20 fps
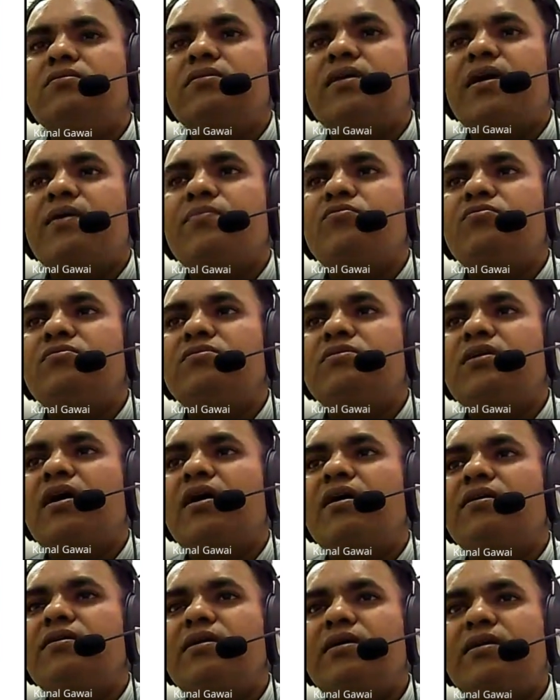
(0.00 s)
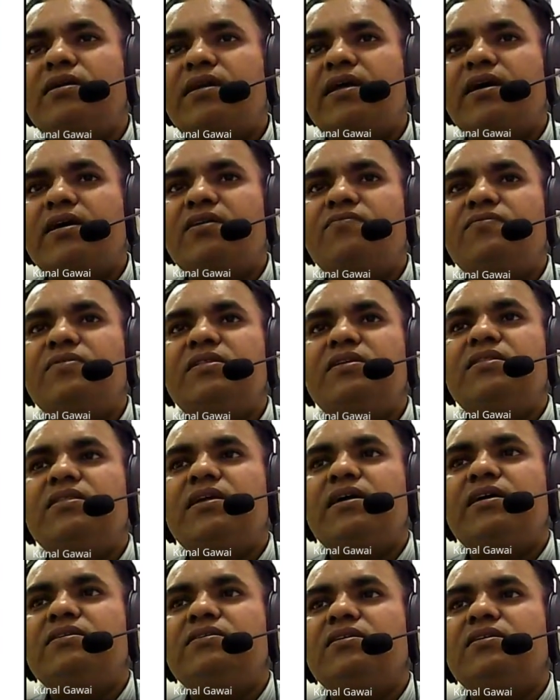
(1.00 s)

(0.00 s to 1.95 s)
capsules are intact within that